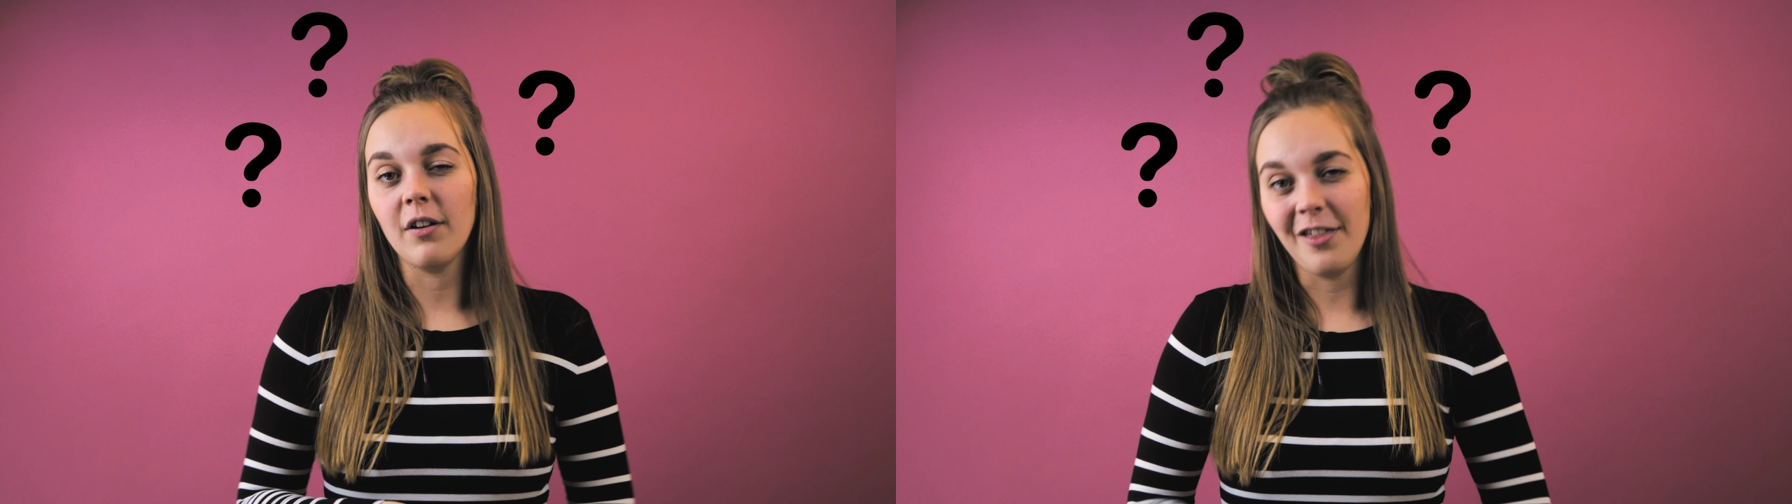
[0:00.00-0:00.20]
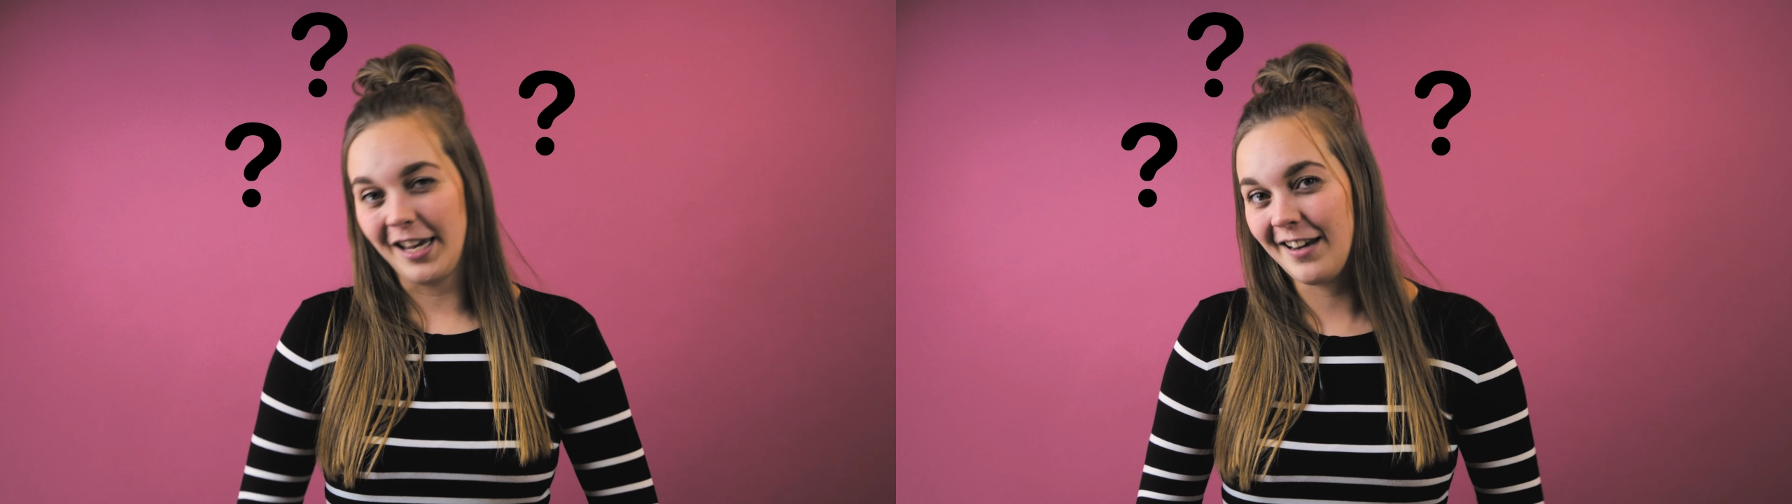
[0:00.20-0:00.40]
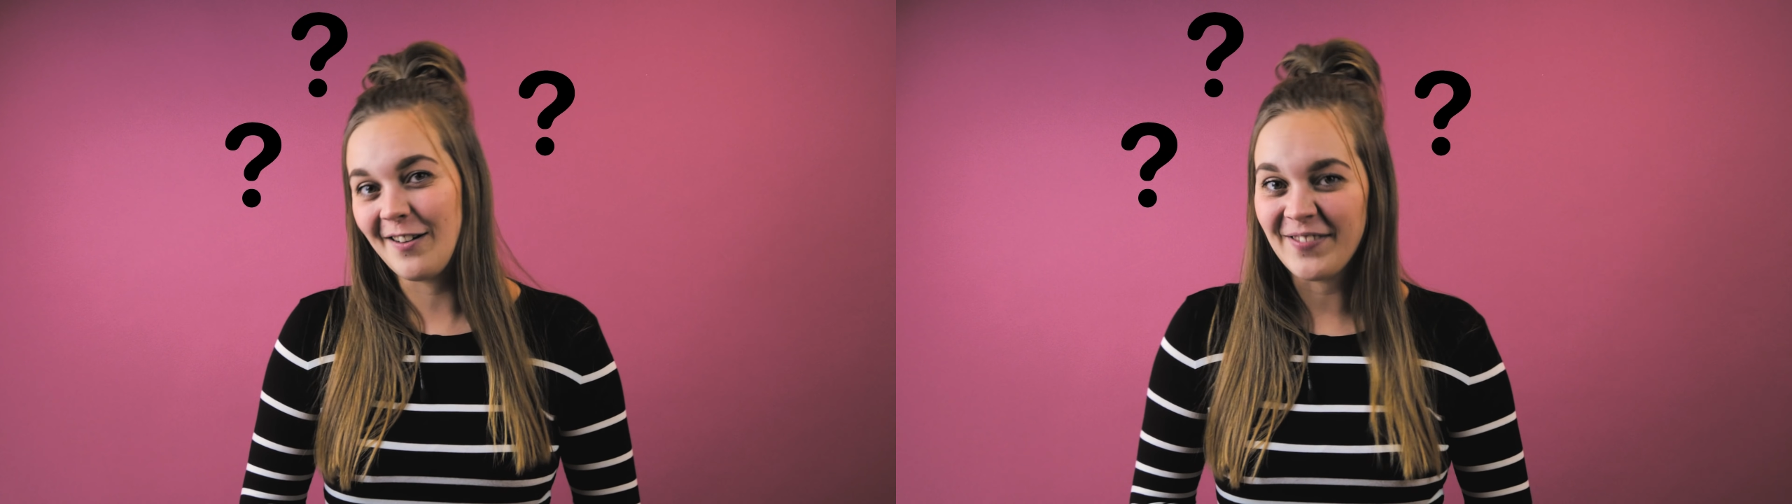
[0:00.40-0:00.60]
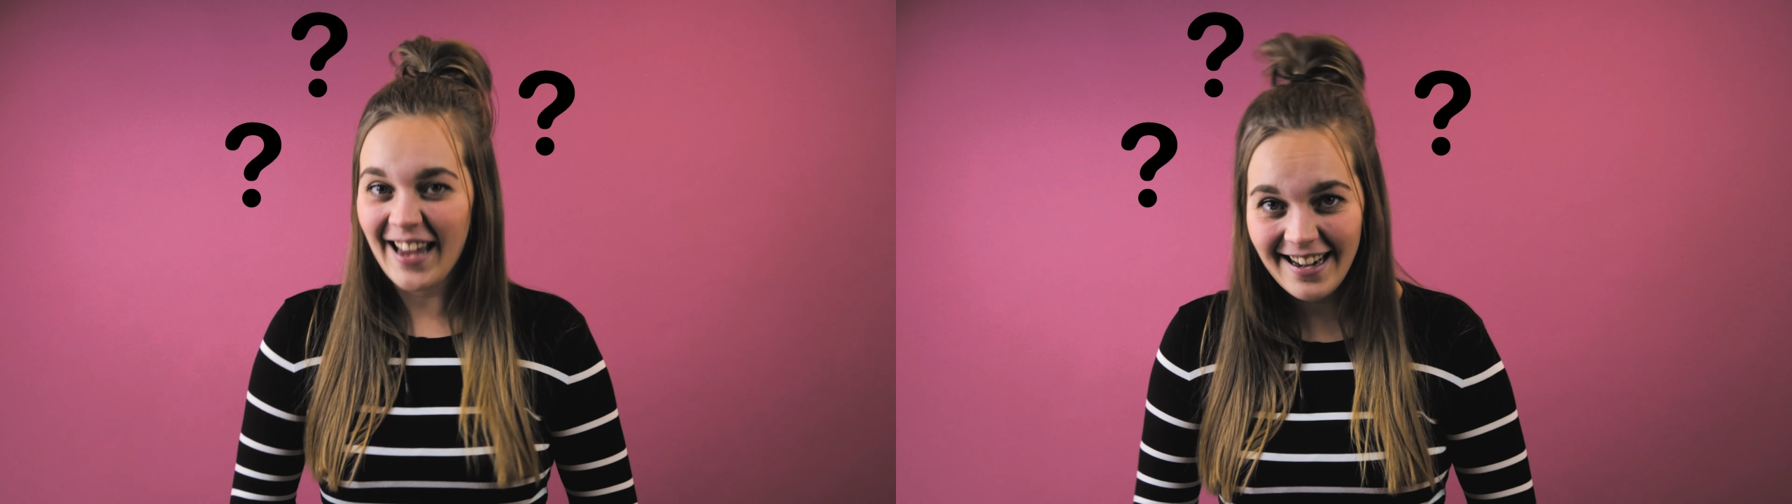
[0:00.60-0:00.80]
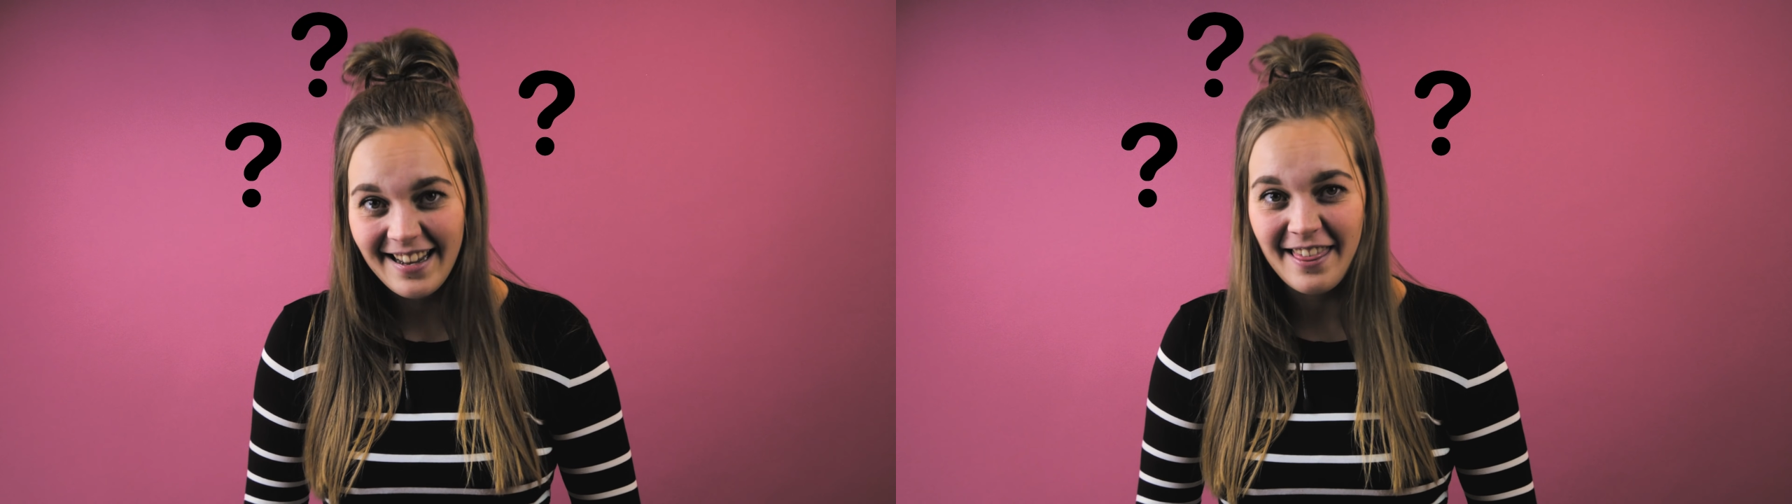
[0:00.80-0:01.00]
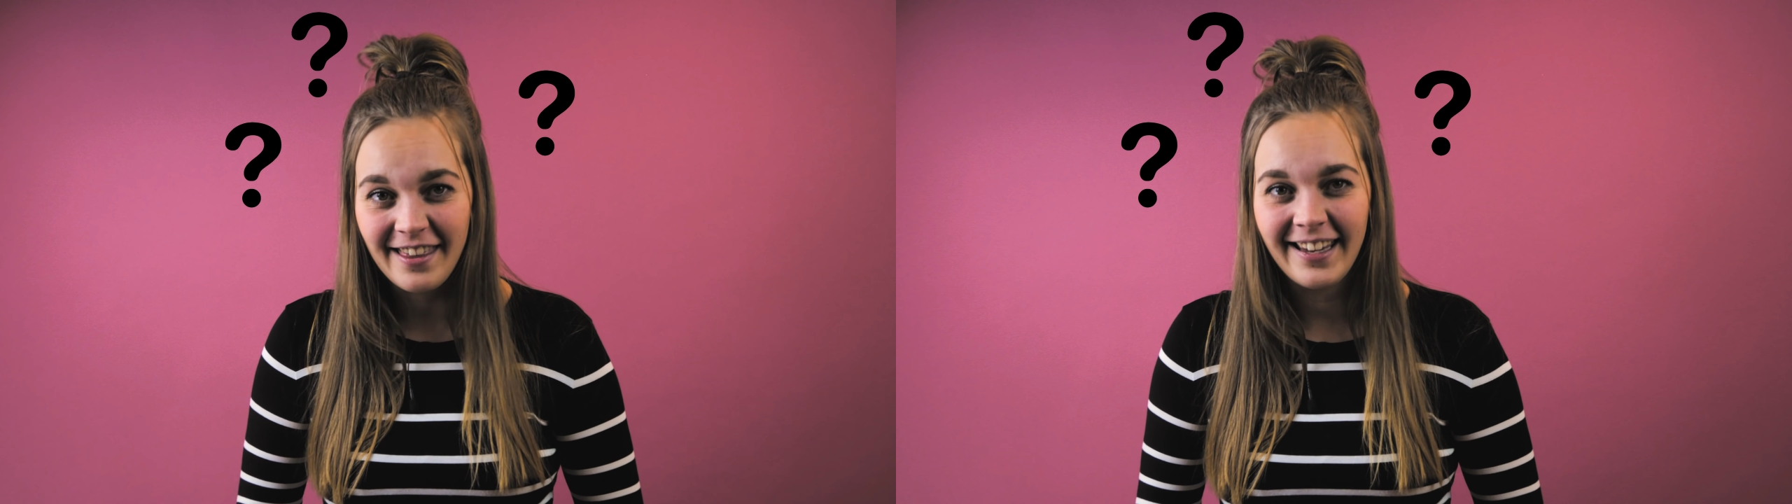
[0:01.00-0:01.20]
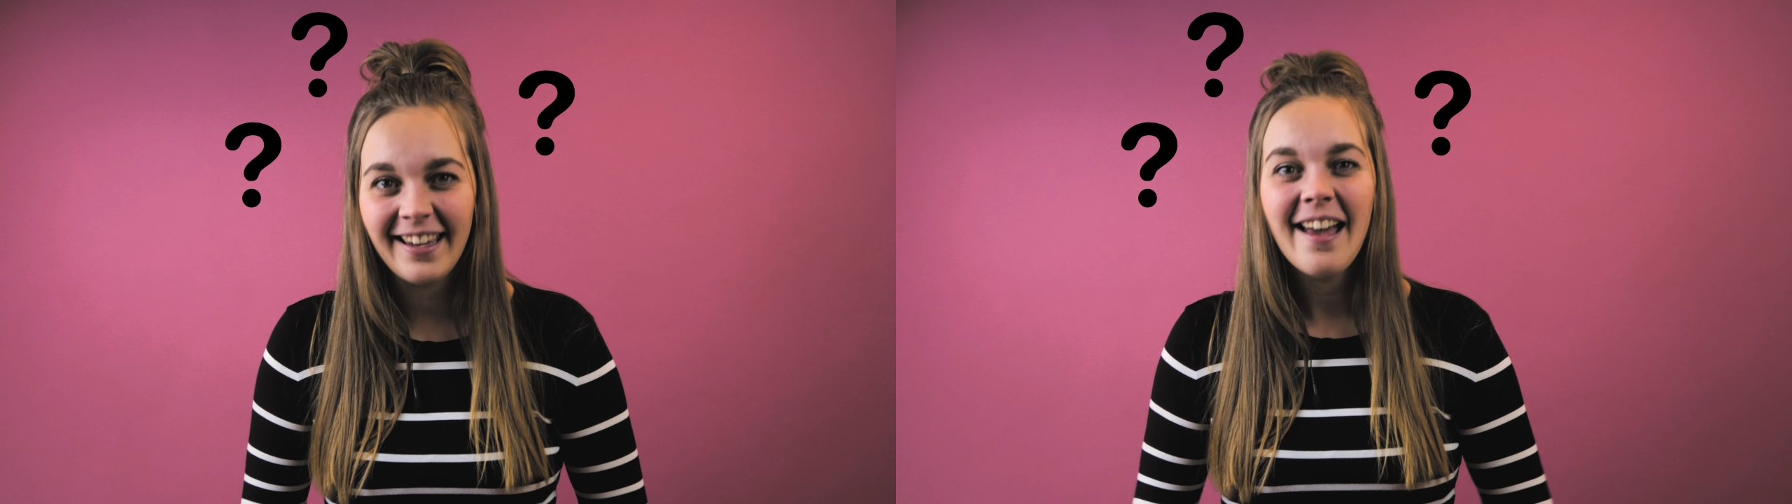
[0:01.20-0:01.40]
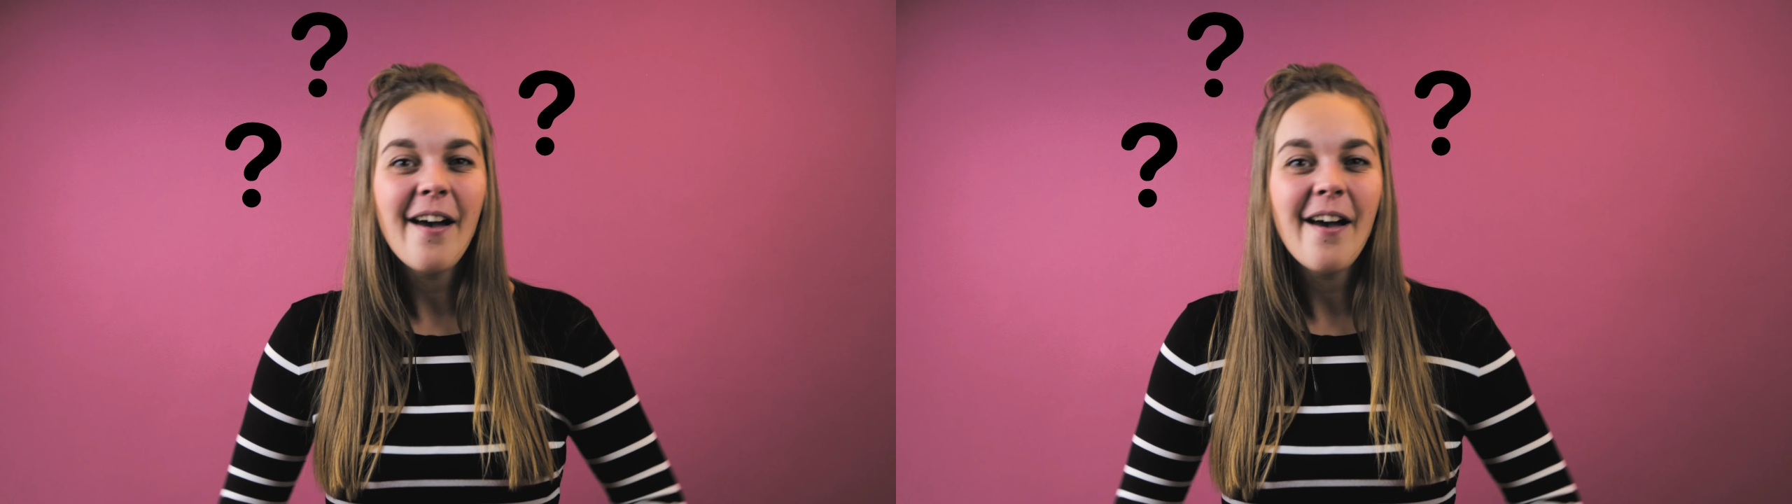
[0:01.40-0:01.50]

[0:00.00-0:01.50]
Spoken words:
think of anything.